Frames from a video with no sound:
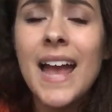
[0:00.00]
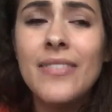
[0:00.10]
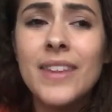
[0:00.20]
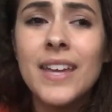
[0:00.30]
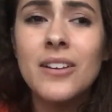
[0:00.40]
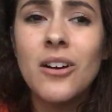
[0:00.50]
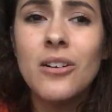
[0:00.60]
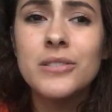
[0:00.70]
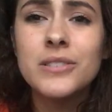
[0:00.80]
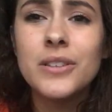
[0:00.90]
and then
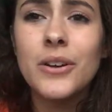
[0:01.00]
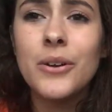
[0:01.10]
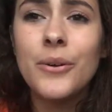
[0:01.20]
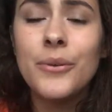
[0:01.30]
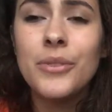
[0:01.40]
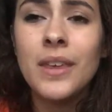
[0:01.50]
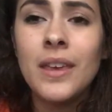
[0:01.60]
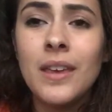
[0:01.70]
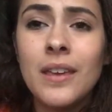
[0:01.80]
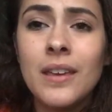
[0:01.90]
also
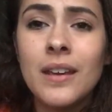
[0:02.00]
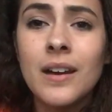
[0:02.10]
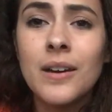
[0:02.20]
the